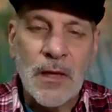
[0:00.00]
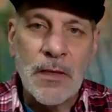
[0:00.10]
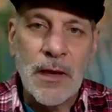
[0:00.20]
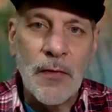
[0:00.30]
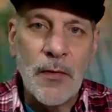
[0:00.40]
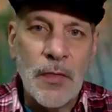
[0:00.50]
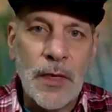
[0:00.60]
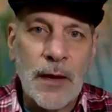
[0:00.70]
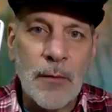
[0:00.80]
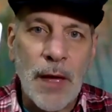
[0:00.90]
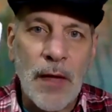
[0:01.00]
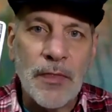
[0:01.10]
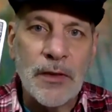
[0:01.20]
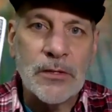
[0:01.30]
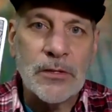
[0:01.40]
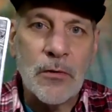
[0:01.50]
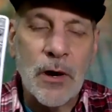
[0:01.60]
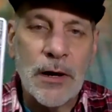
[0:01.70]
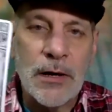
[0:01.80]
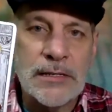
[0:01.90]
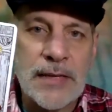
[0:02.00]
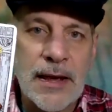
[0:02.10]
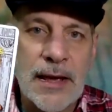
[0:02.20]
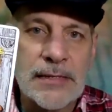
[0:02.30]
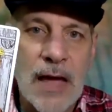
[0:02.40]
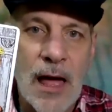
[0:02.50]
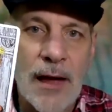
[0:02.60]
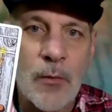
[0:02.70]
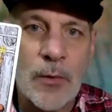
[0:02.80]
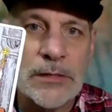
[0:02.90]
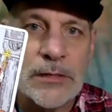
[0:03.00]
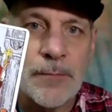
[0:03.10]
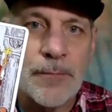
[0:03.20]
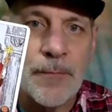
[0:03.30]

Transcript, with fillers: The other thing about this card is that he has a higher wisdom.